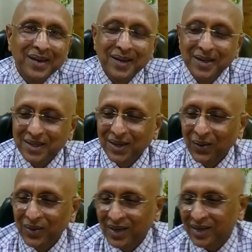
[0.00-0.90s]
English
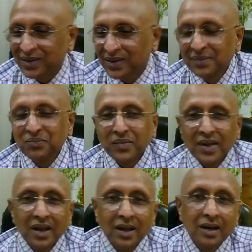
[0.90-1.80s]
now I told.
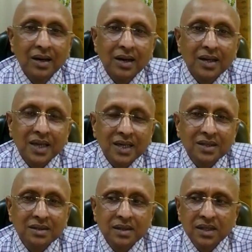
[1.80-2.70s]

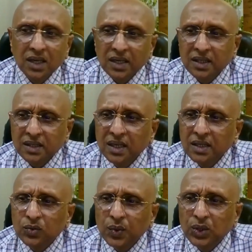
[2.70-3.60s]
These are the
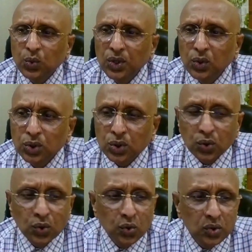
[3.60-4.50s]
things which we used
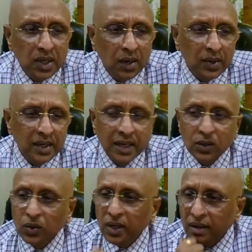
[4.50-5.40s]
to use in our
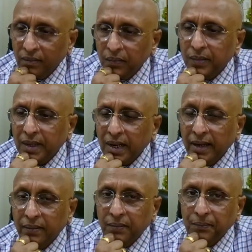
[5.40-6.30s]
day-to-day
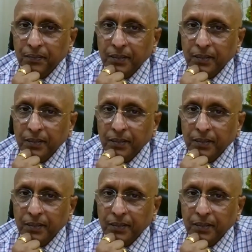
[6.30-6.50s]
life.